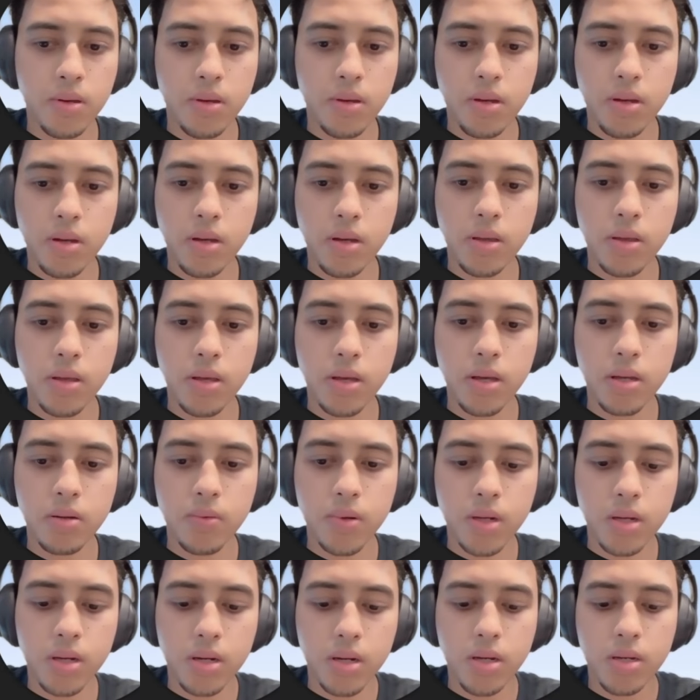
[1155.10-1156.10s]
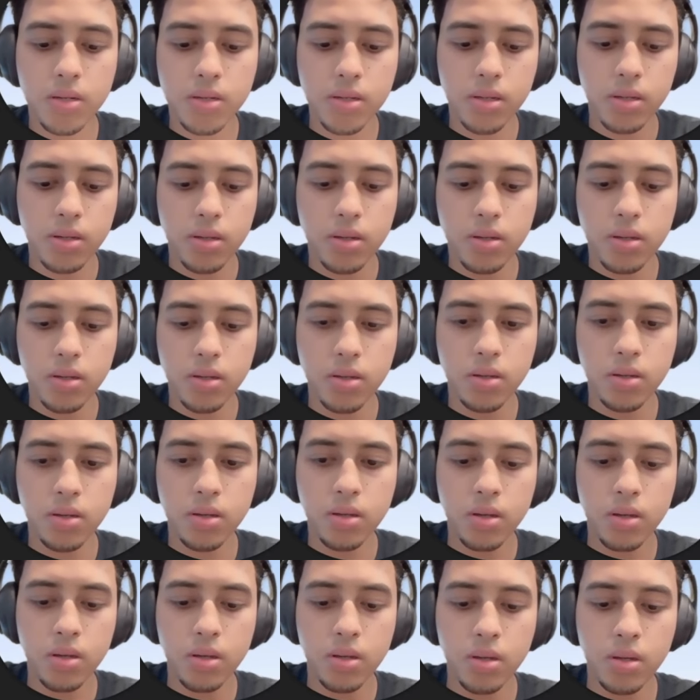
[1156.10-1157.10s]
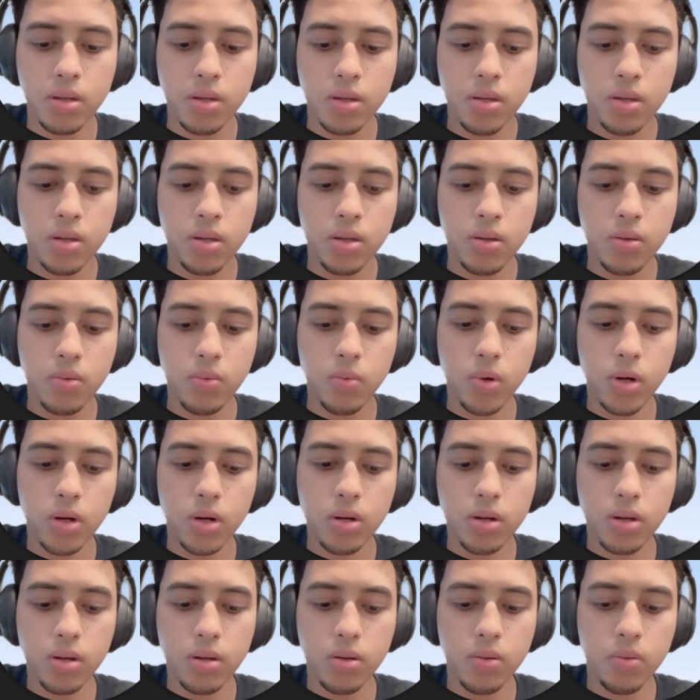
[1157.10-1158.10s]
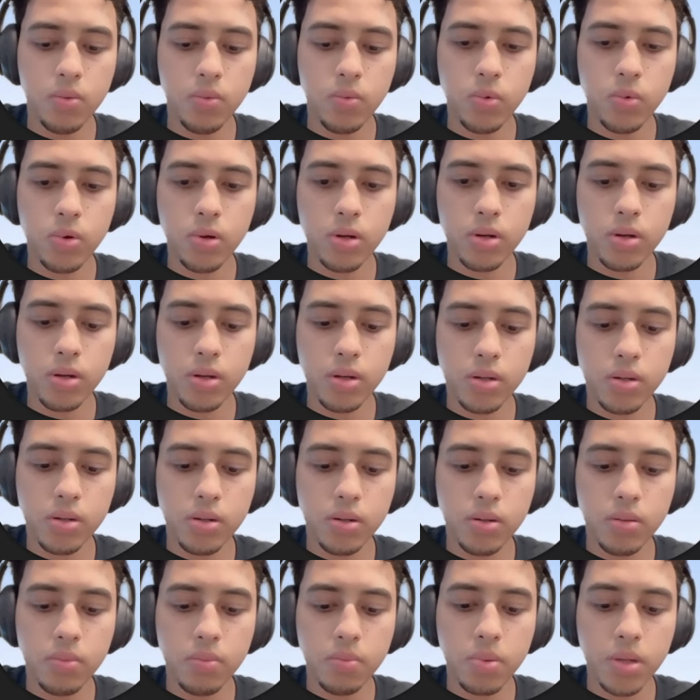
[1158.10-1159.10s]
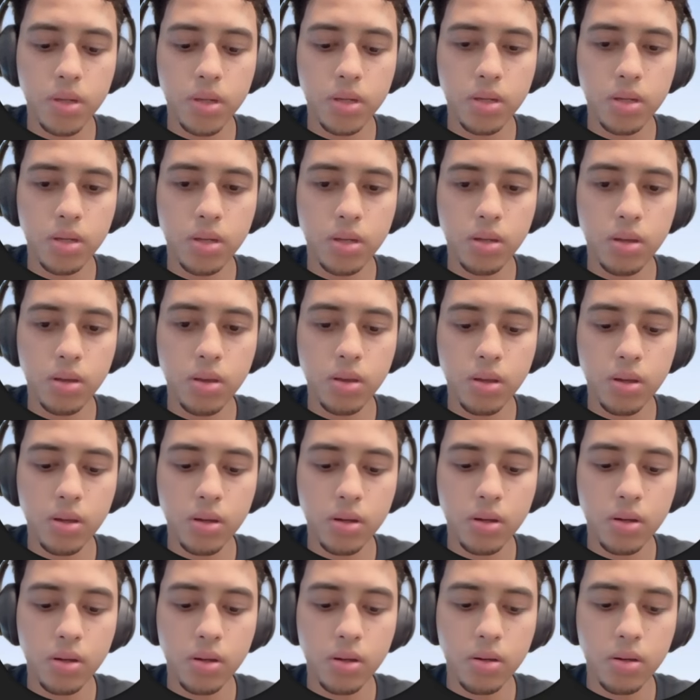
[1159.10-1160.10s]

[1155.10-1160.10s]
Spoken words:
and then we can ask it, what would be the